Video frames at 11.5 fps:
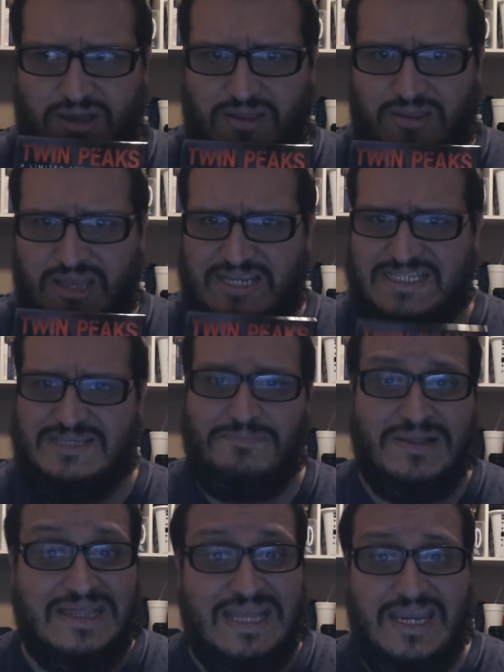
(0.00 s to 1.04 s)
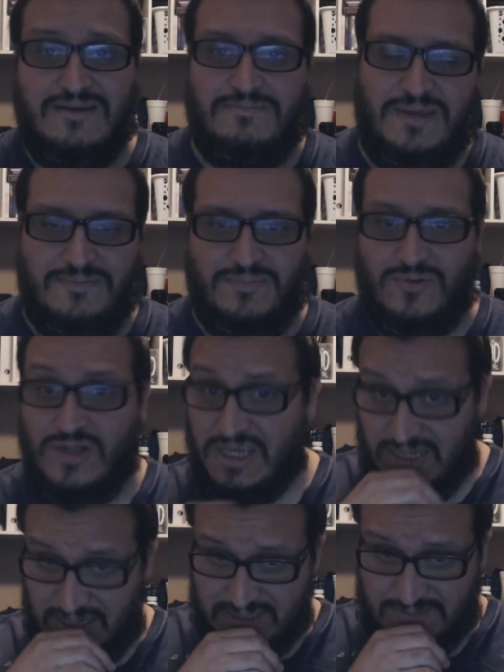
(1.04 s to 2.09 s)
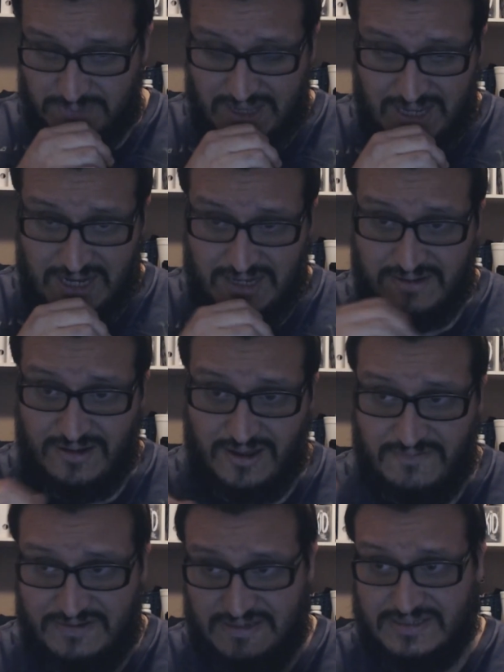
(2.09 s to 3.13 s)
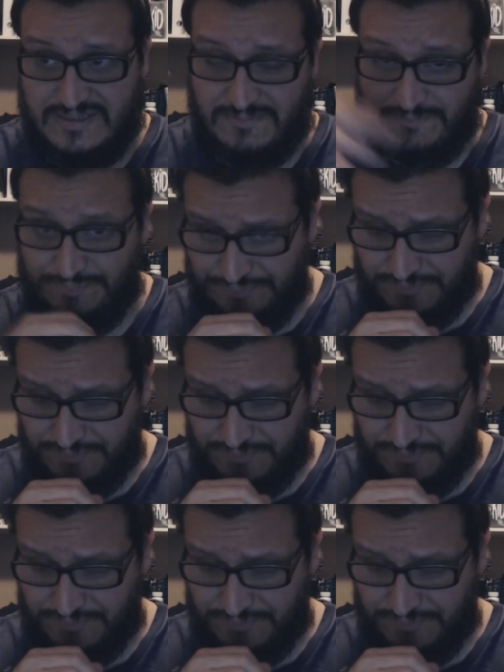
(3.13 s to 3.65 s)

explain people. He's behind obviously some